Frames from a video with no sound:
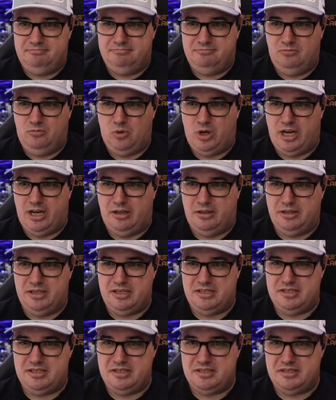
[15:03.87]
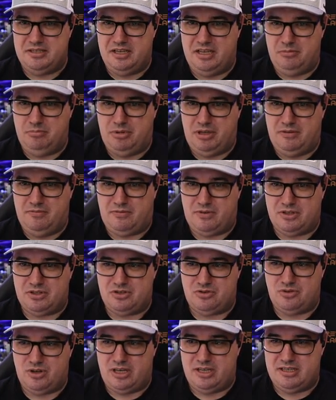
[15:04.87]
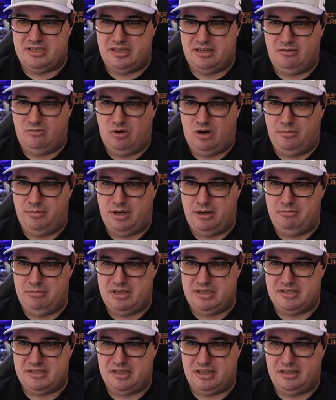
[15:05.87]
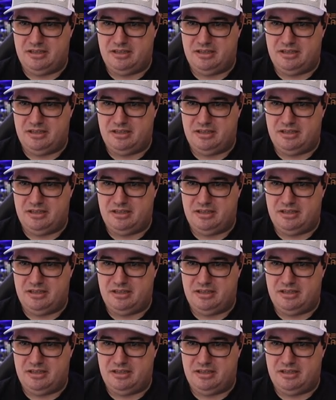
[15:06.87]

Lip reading: Well, this is deeply frustrating. What am I missing?